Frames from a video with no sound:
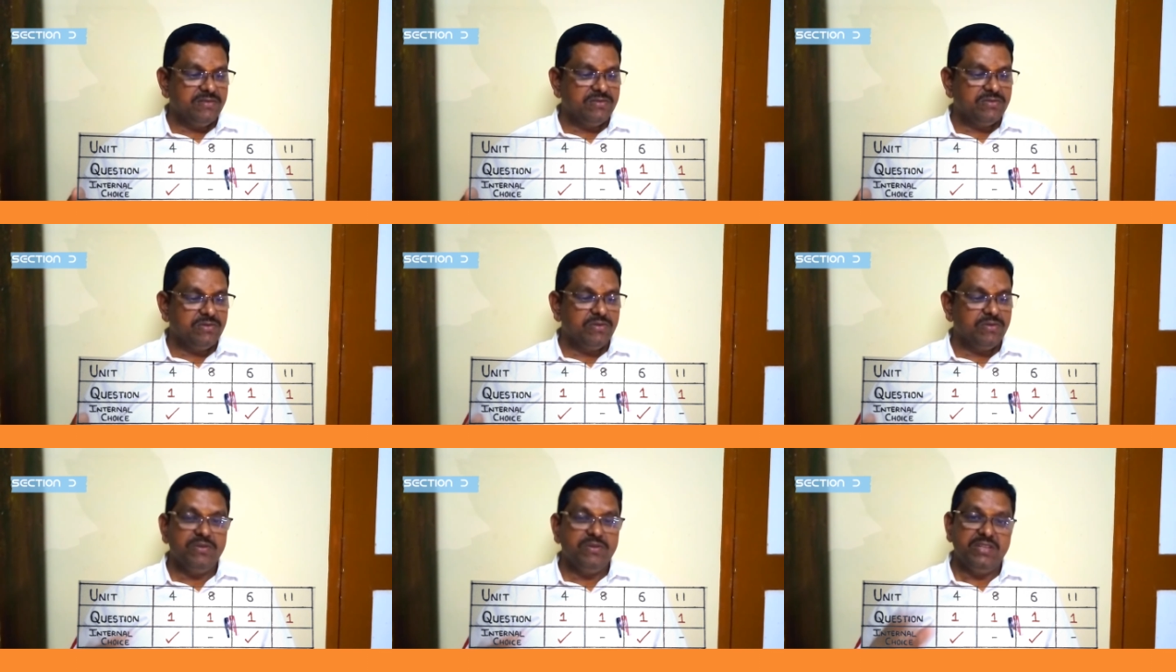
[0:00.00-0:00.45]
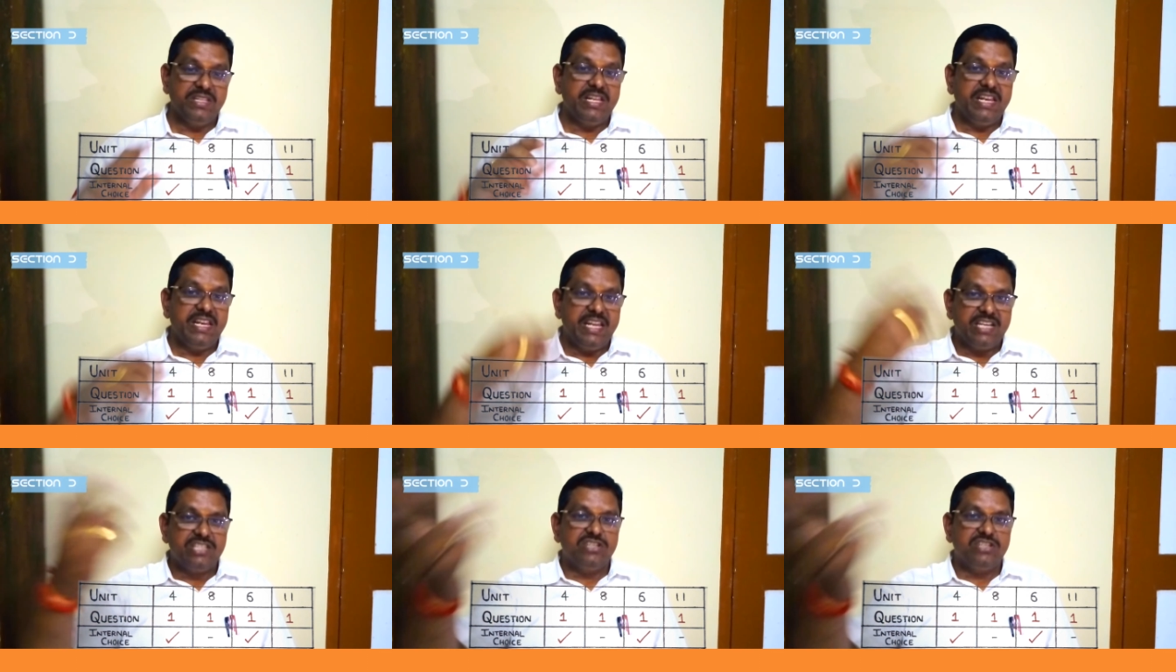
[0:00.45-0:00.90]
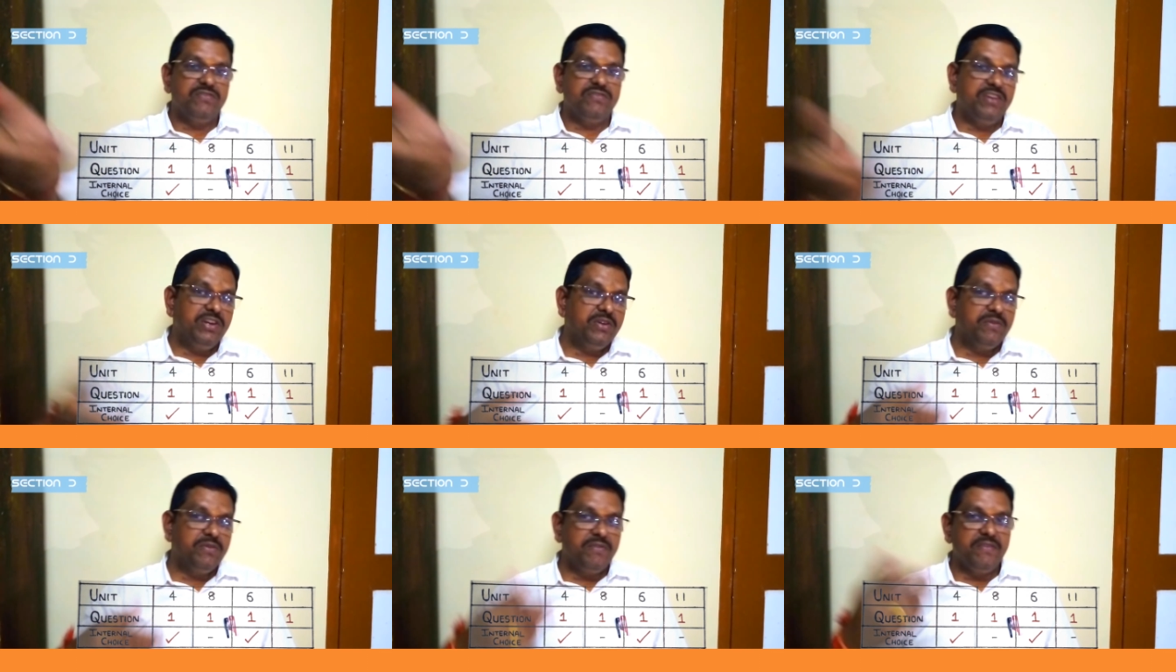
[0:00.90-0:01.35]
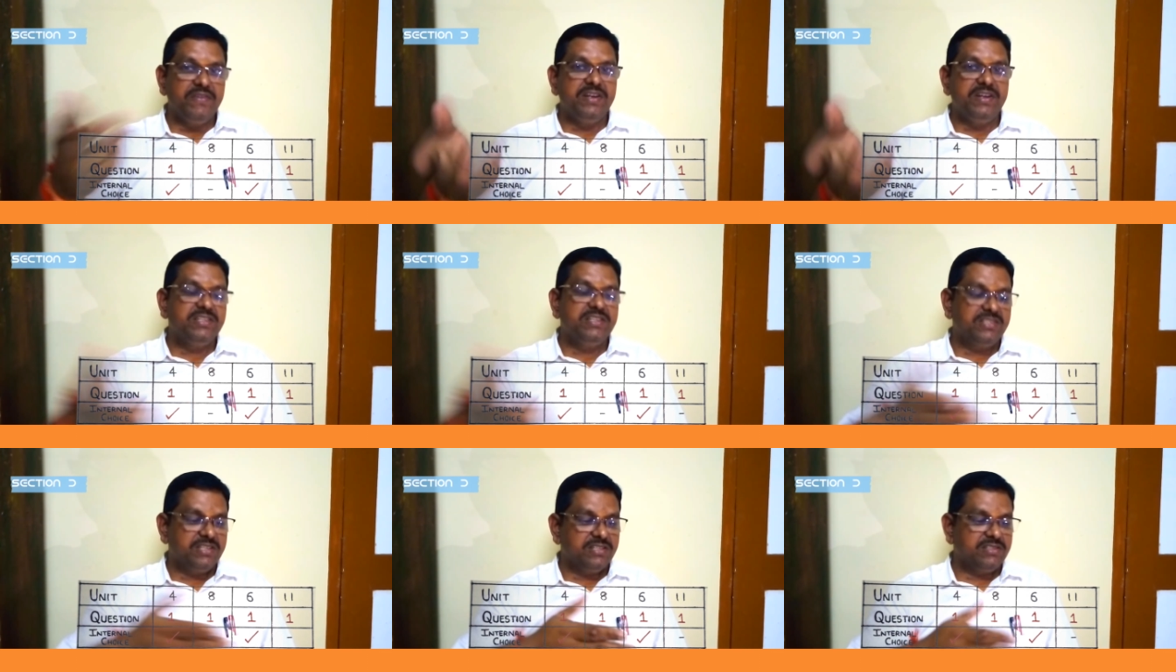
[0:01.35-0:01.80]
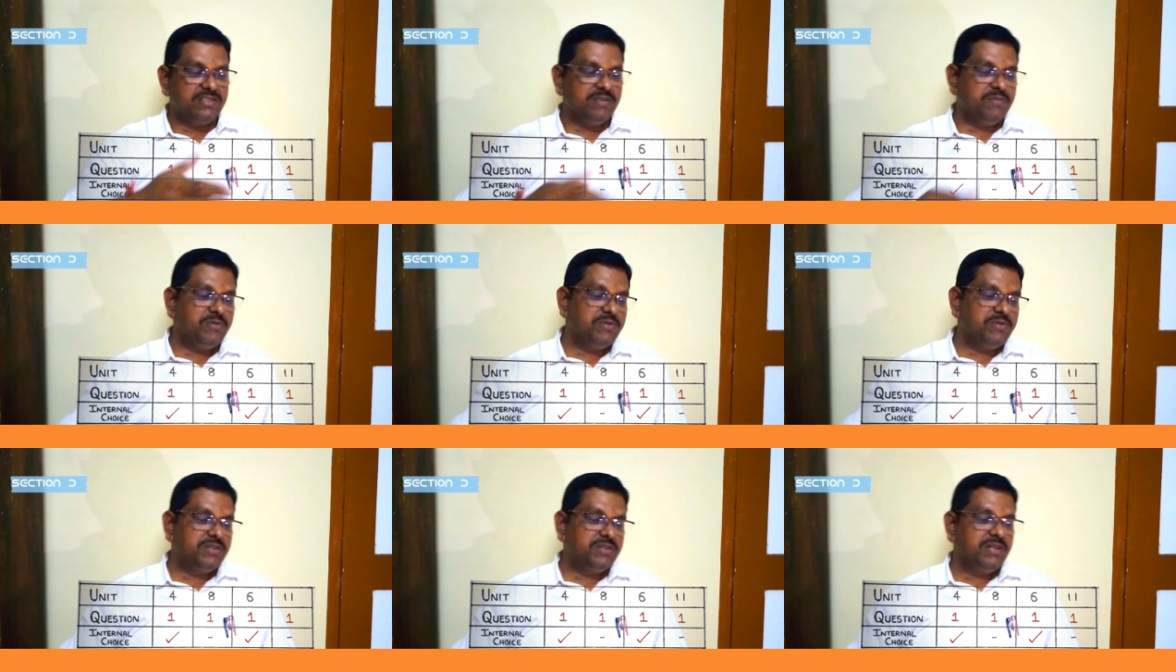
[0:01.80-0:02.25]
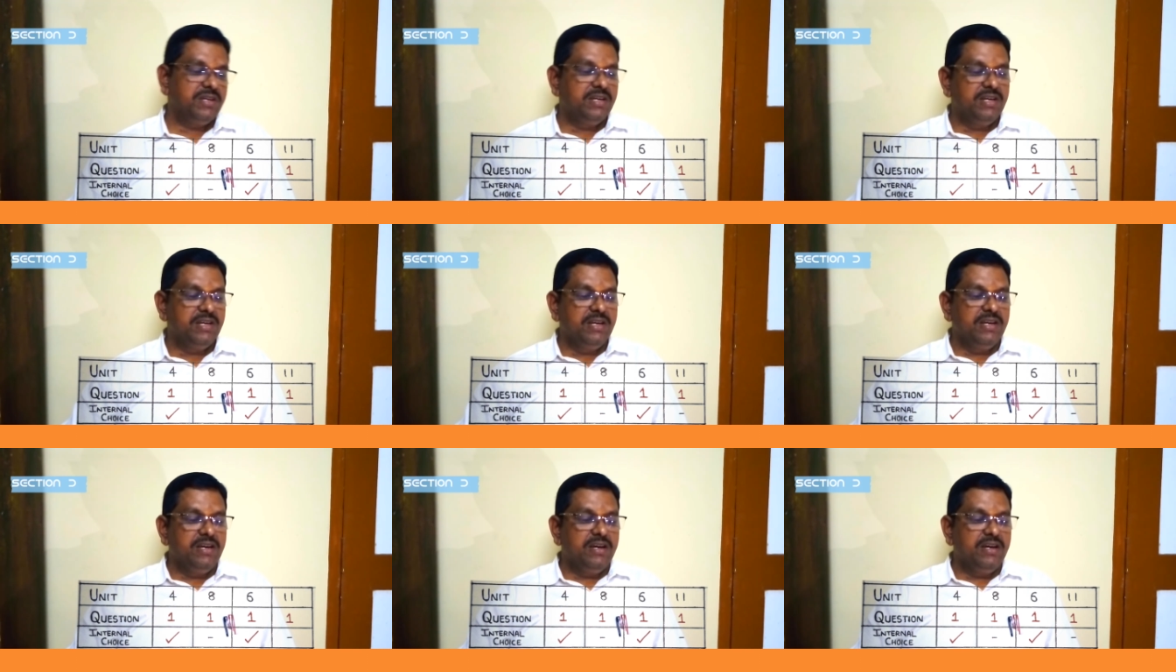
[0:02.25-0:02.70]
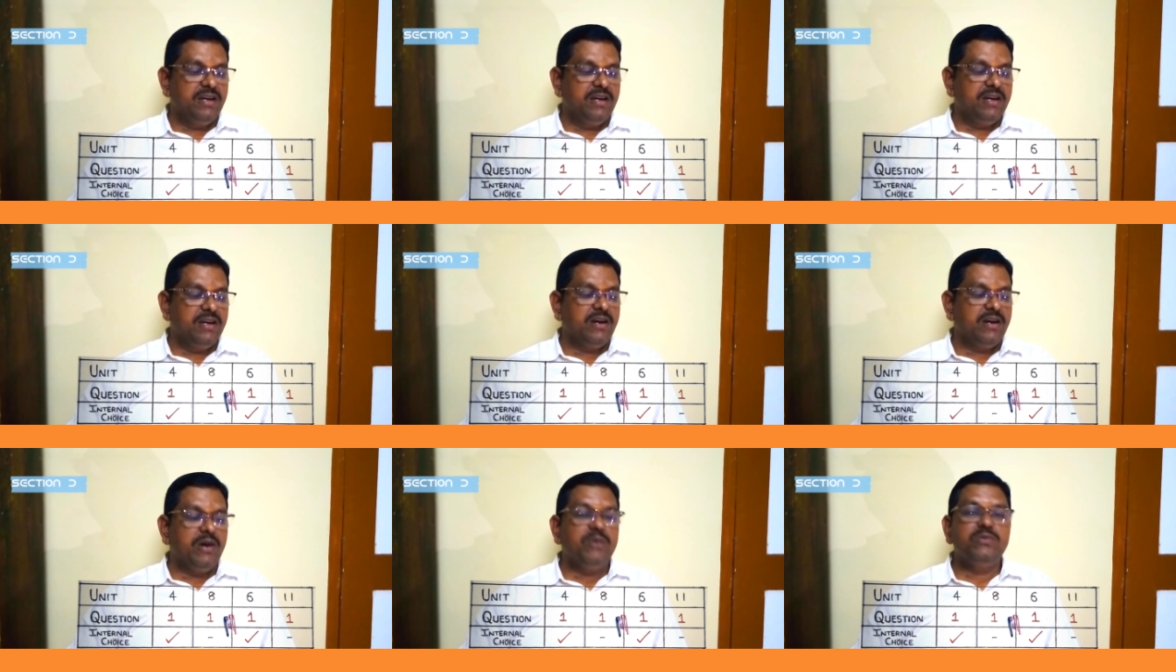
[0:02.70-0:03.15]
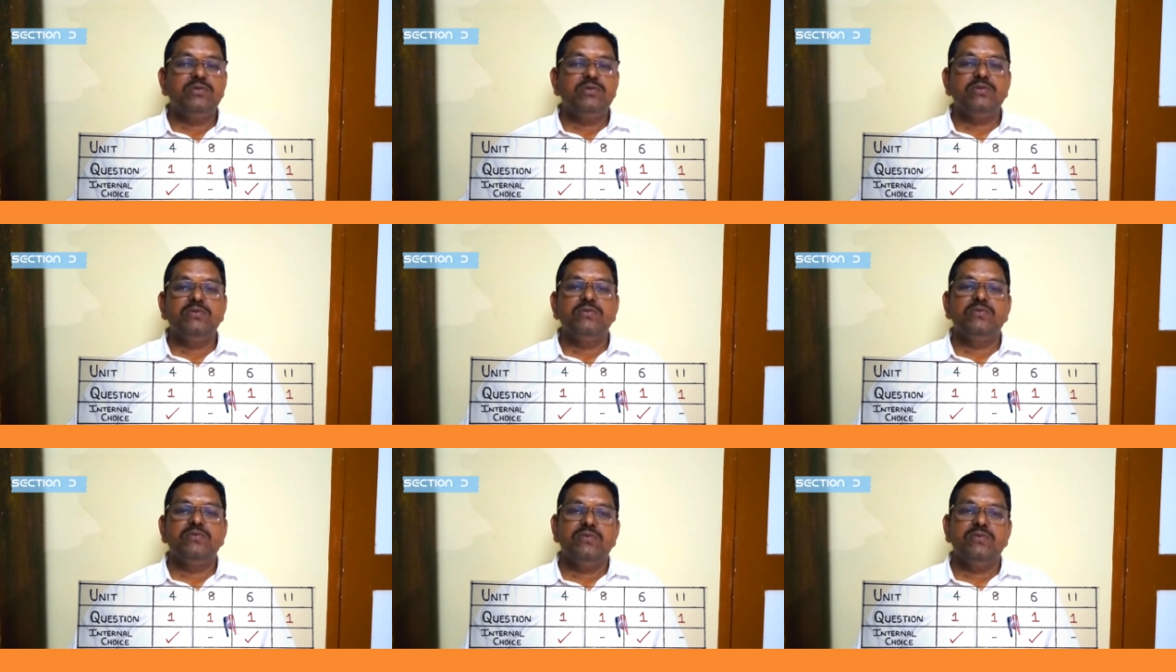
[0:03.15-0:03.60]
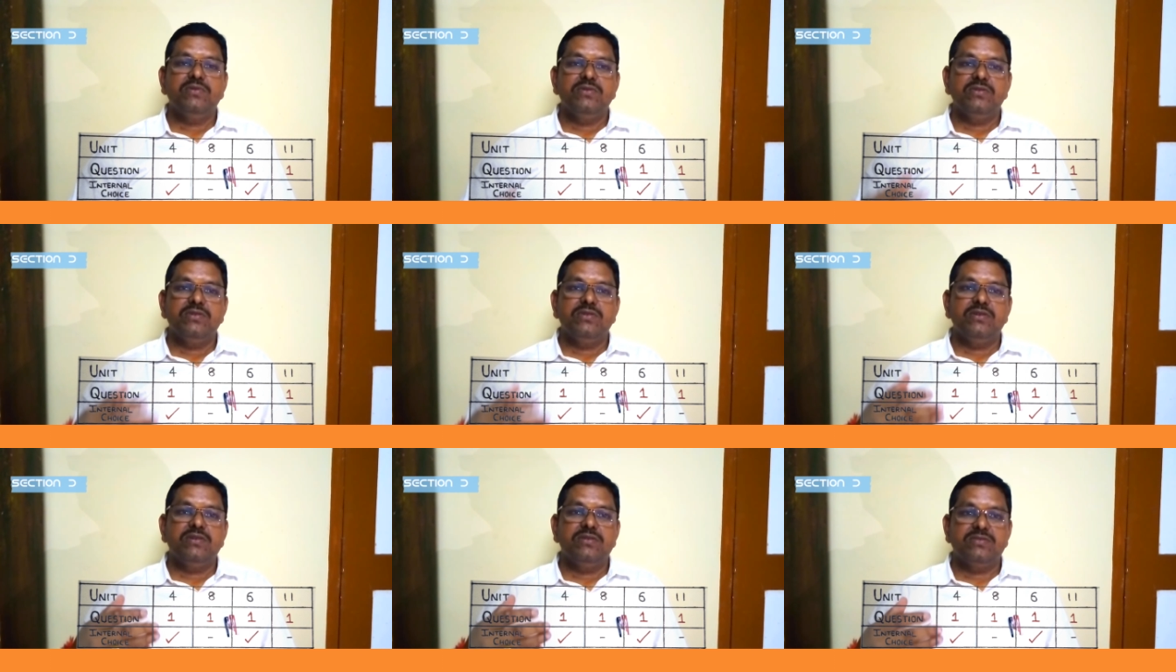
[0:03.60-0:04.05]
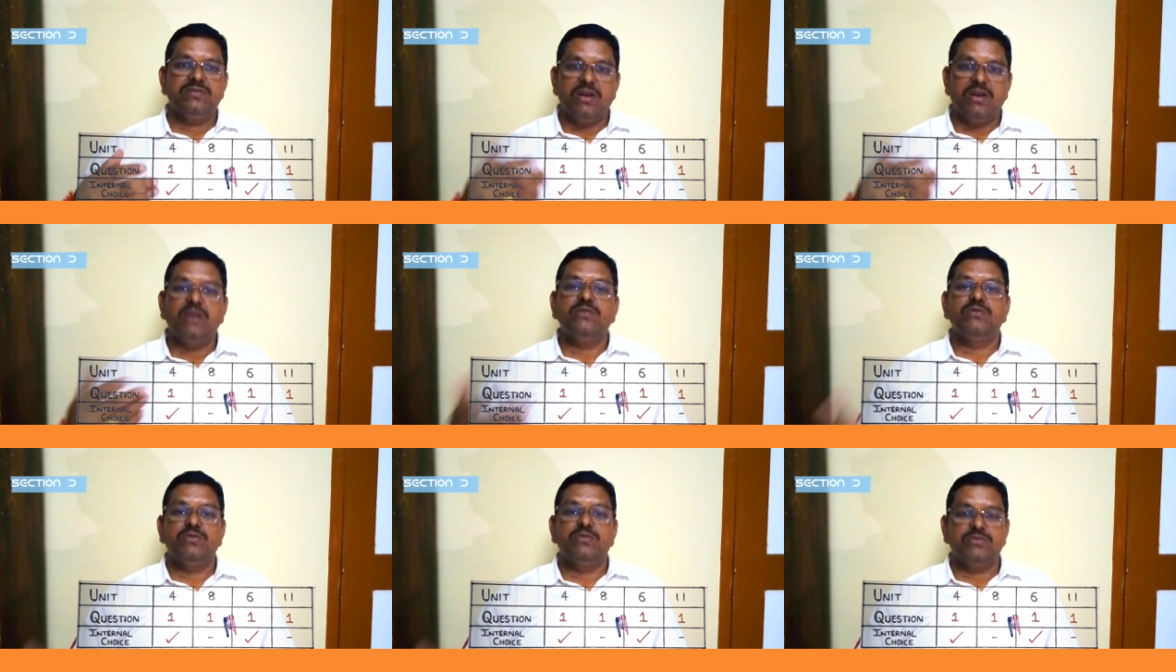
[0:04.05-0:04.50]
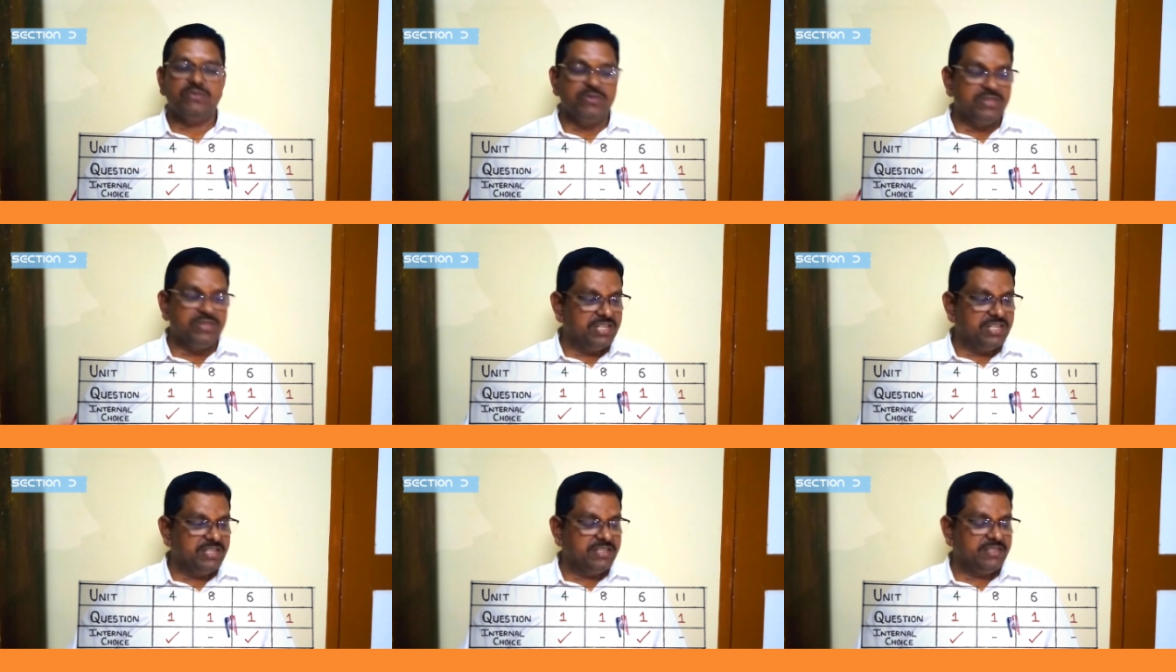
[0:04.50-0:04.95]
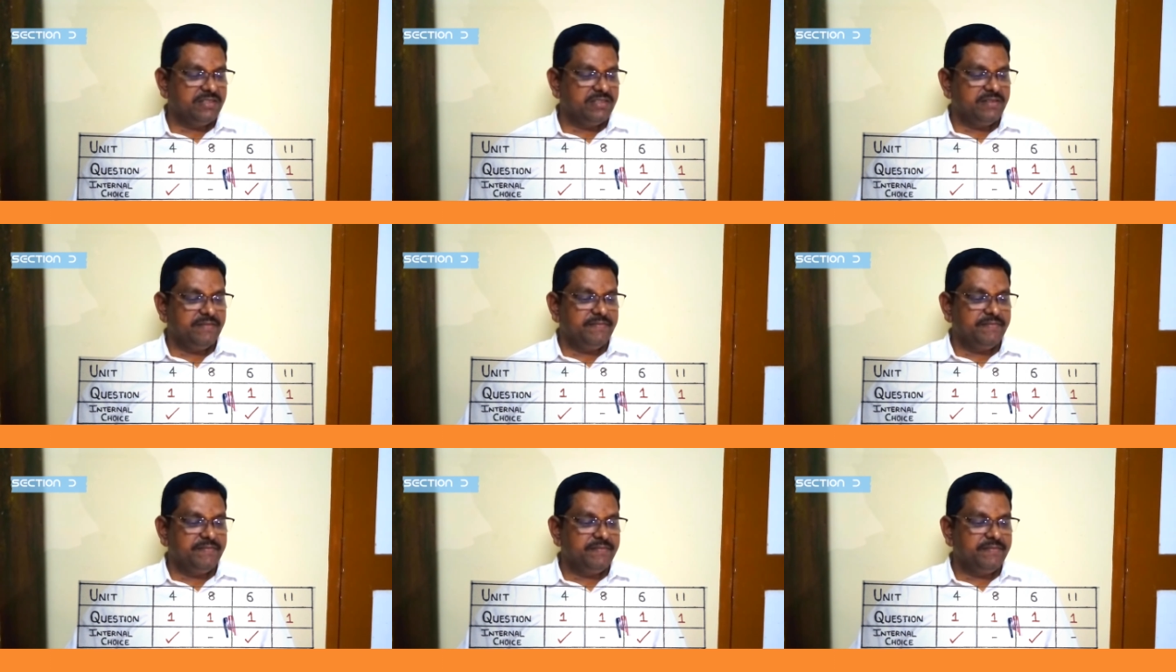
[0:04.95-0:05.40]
So in the next video, we will discuss about how to solve those questions.